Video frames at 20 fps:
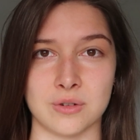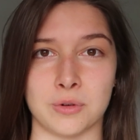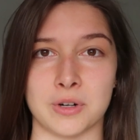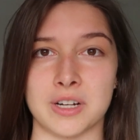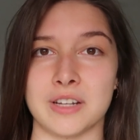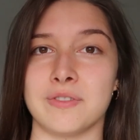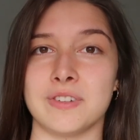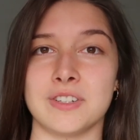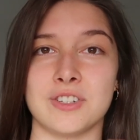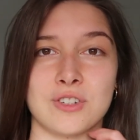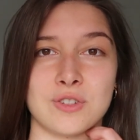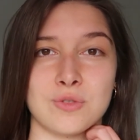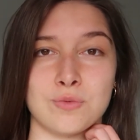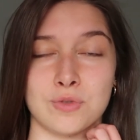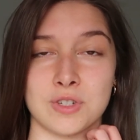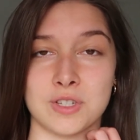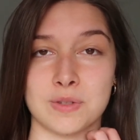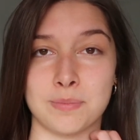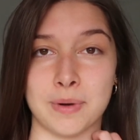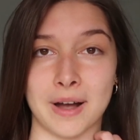or even just
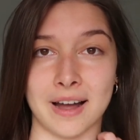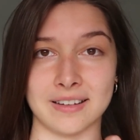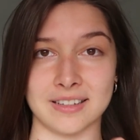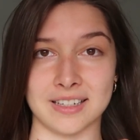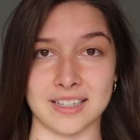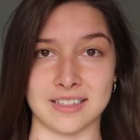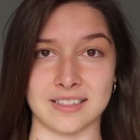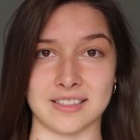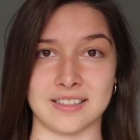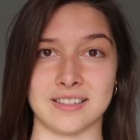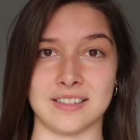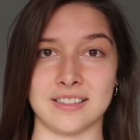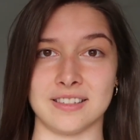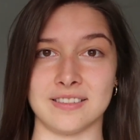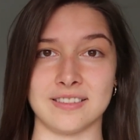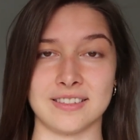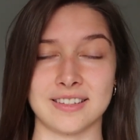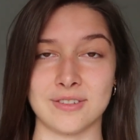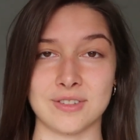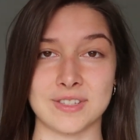responding to
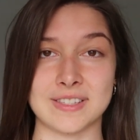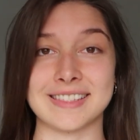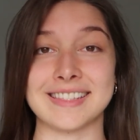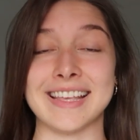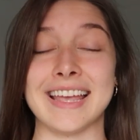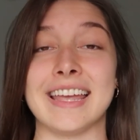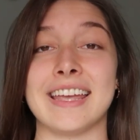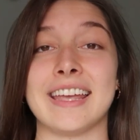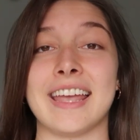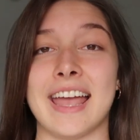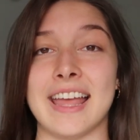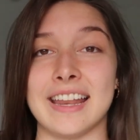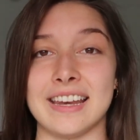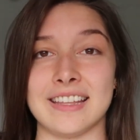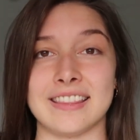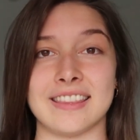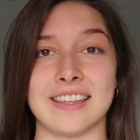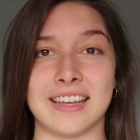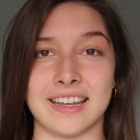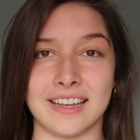saying
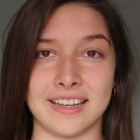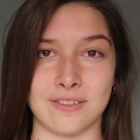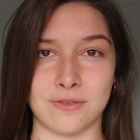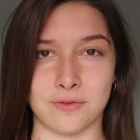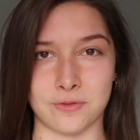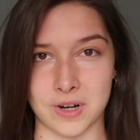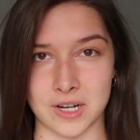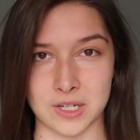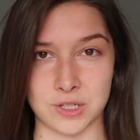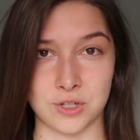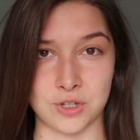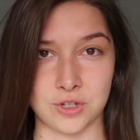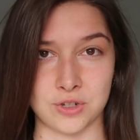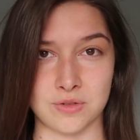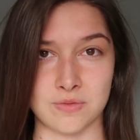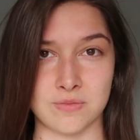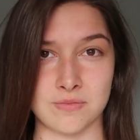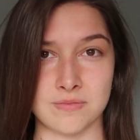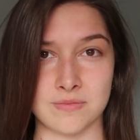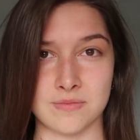anything in French.